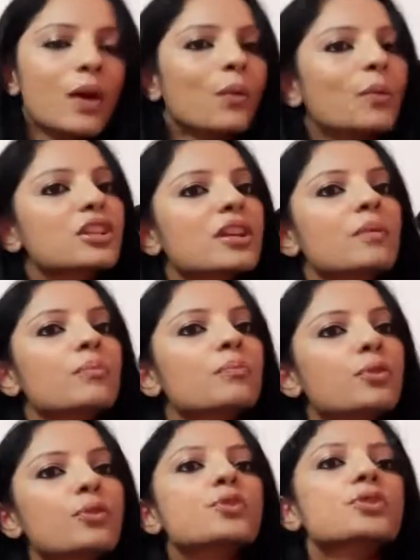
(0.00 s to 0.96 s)
which can
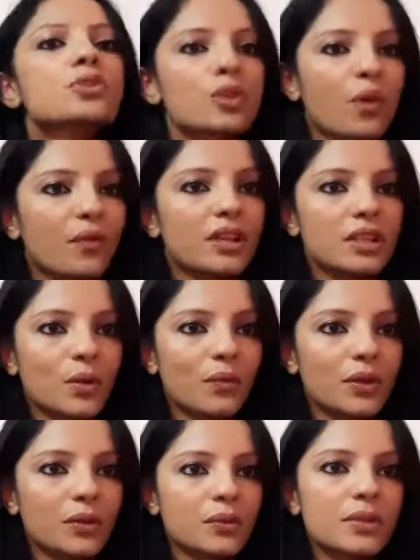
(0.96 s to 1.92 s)
boost your video
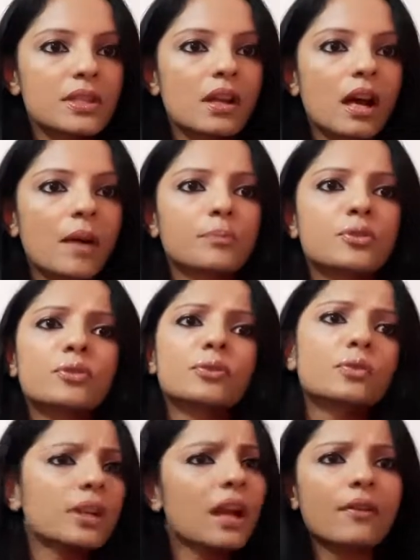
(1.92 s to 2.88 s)
views up to
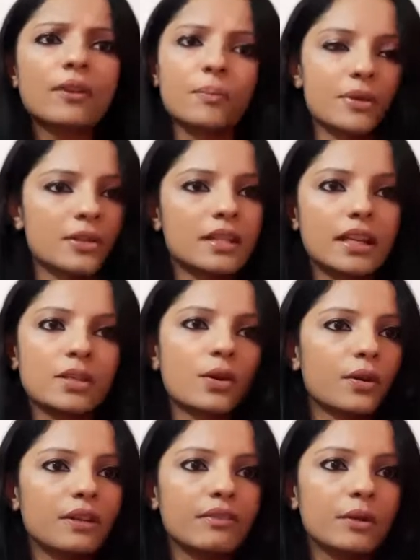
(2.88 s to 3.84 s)
three hundred percent
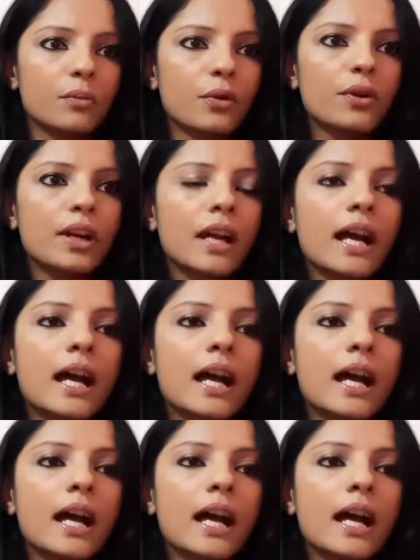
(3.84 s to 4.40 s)
or even more.